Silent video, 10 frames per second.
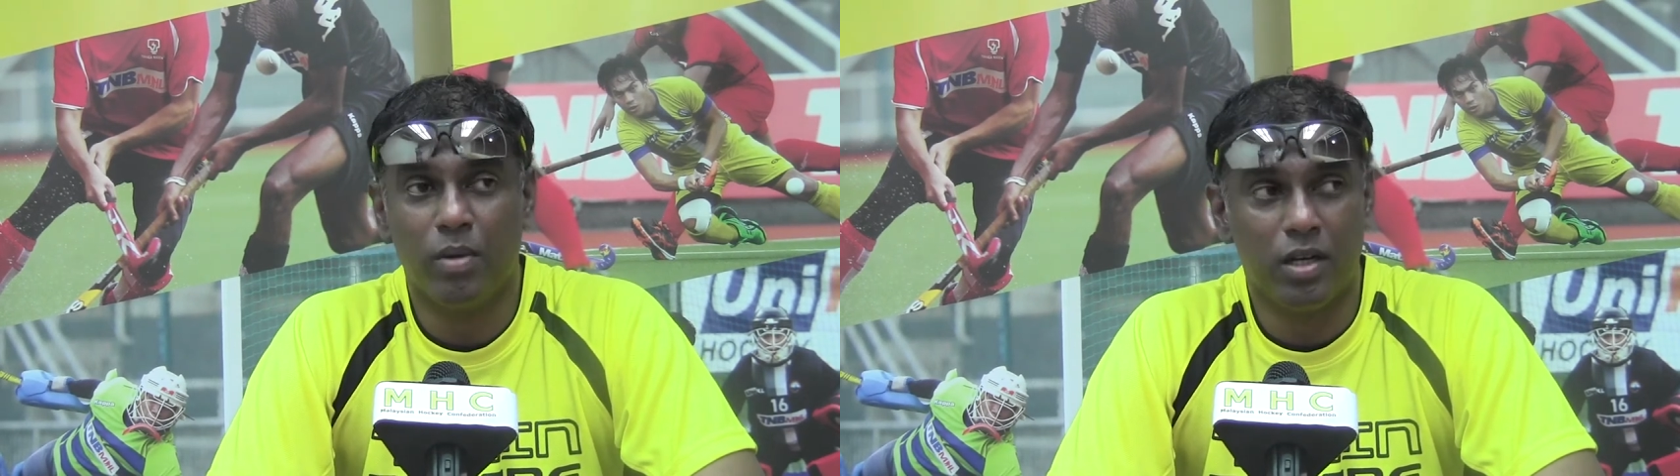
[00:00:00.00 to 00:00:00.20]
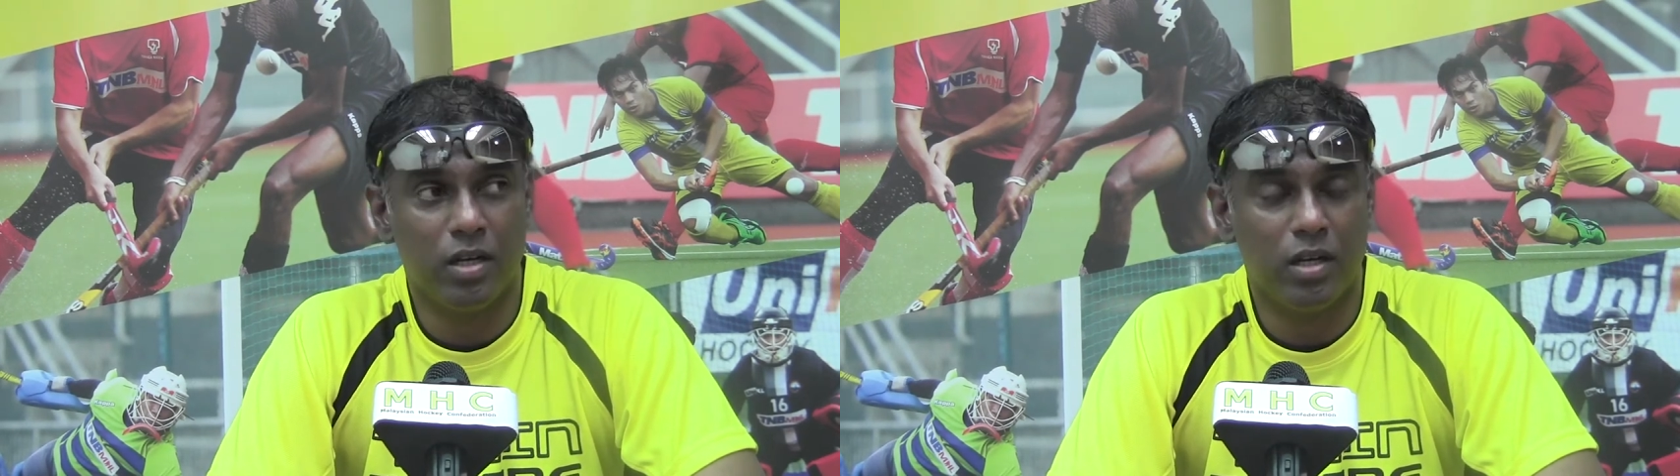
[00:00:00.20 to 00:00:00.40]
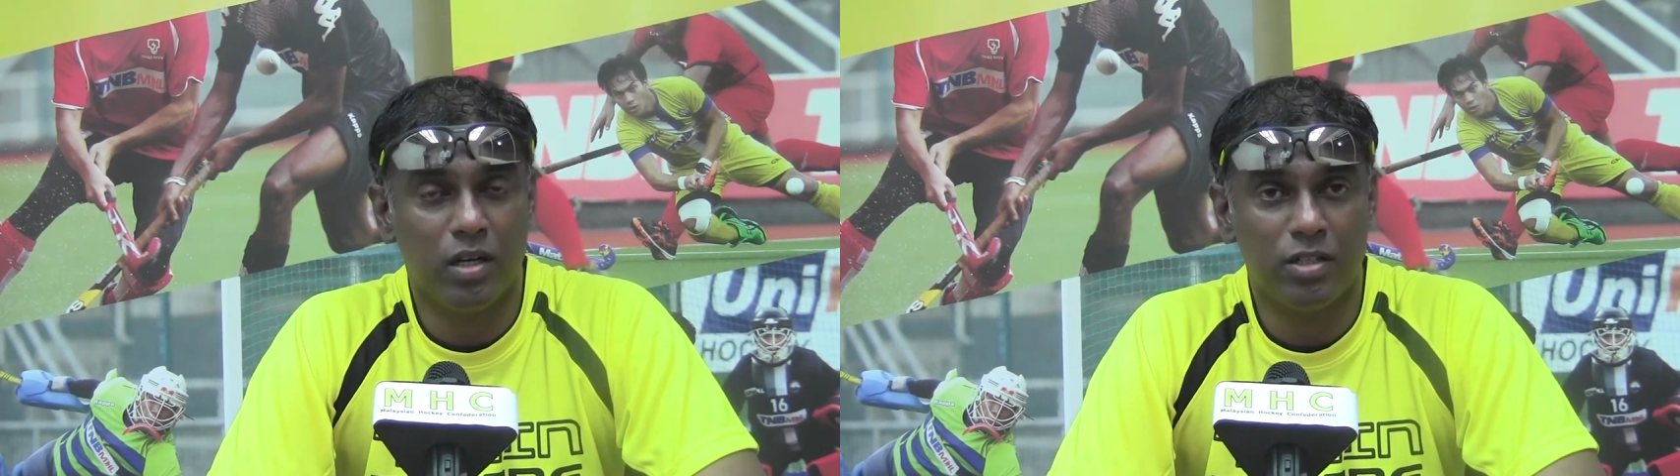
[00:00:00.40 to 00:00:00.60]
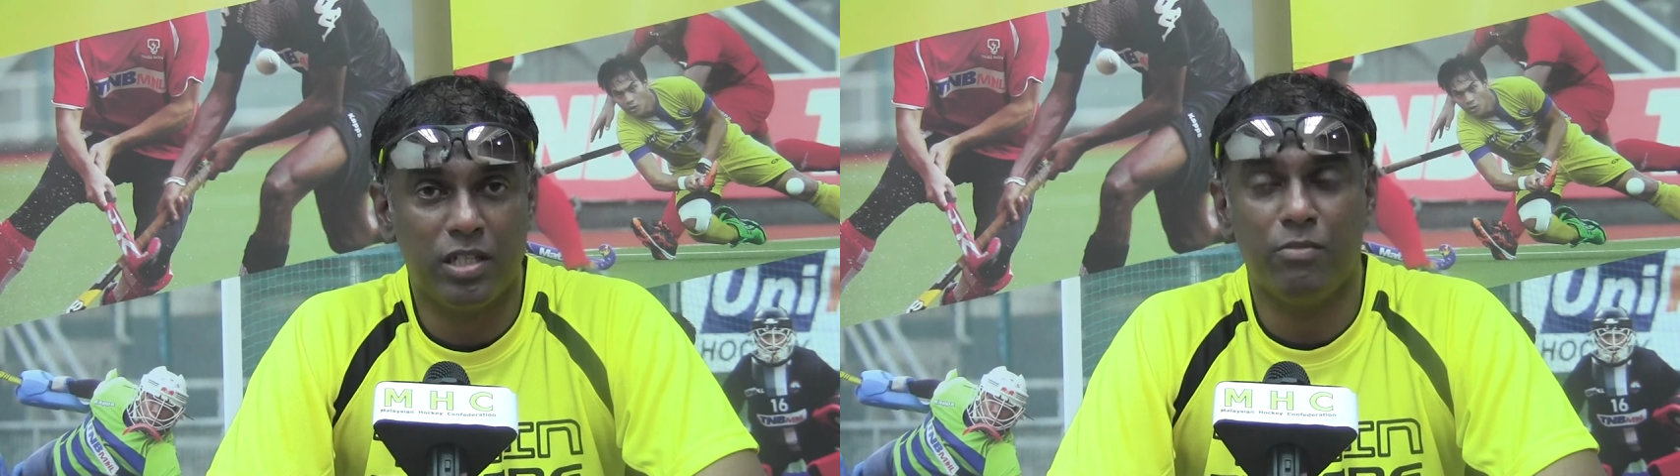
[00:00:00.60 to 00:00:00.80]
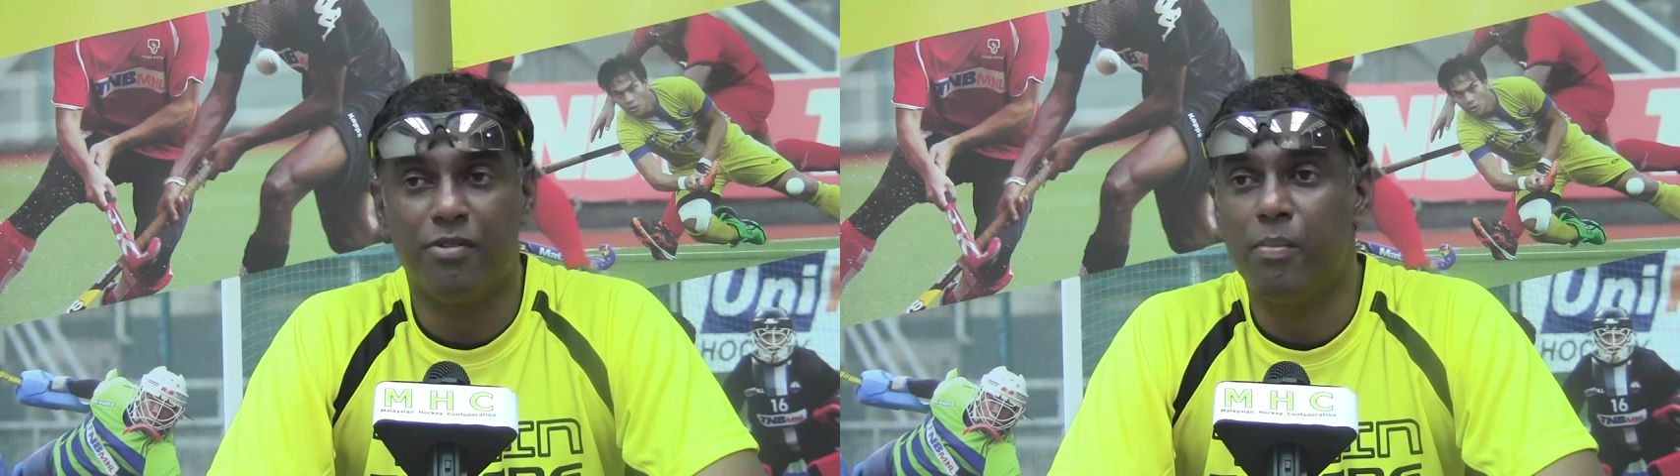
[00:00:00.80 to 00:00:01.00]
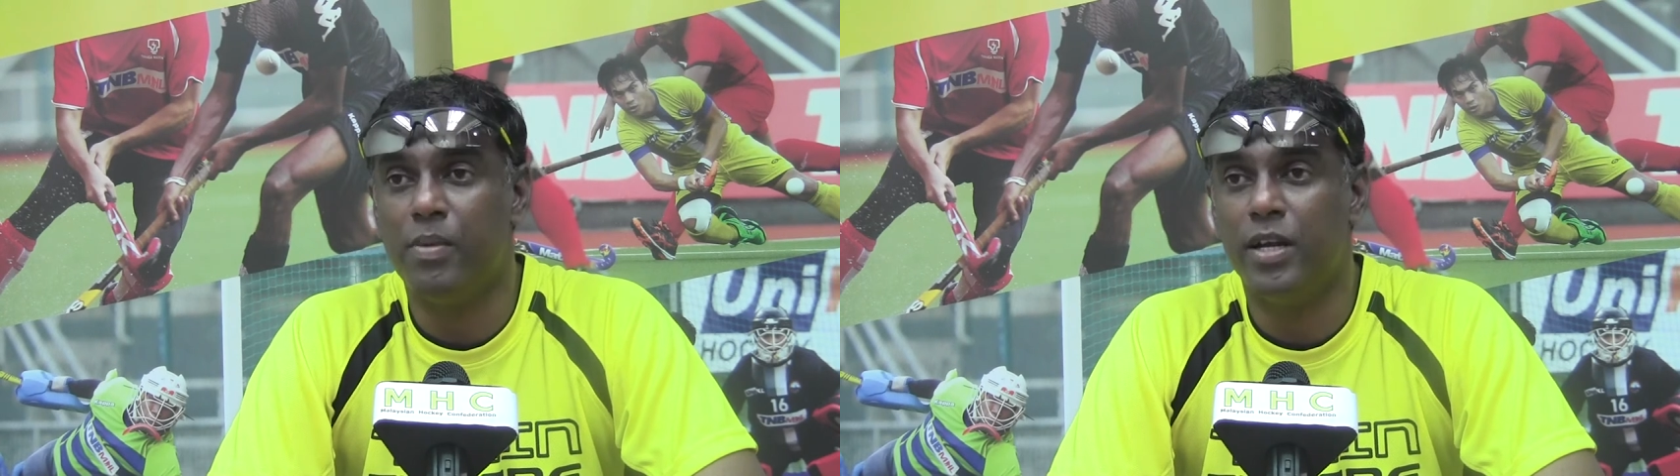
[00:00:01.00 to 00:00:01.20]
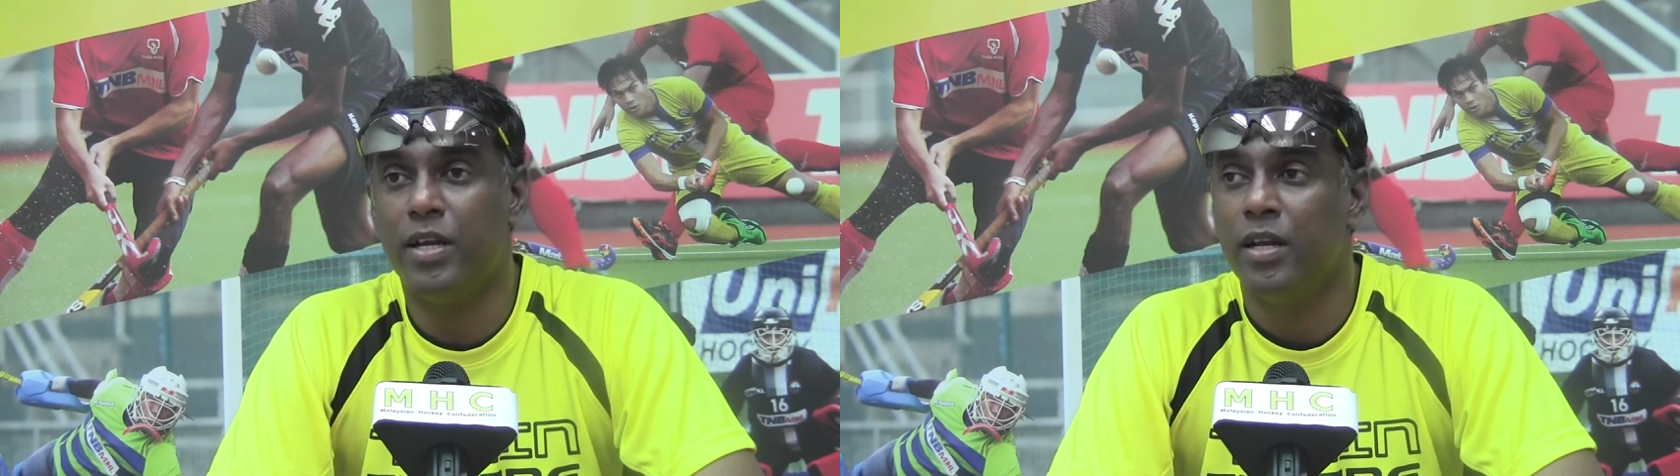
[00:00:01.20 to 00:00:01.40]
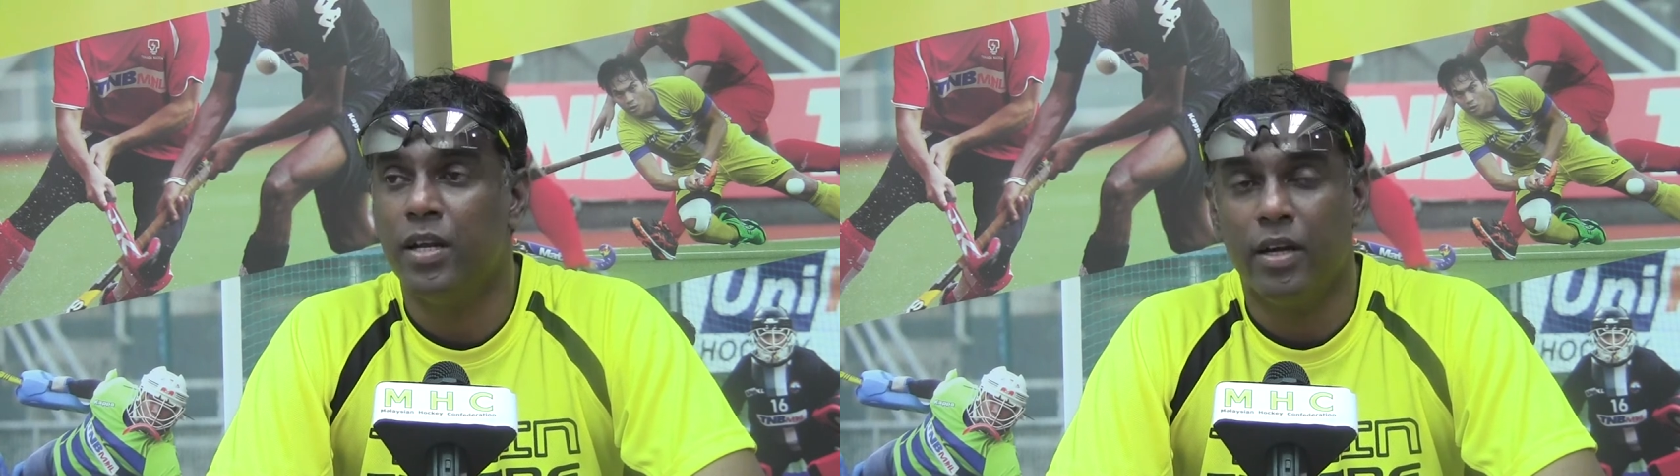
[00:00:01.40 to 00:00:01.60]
And Tim Drummond,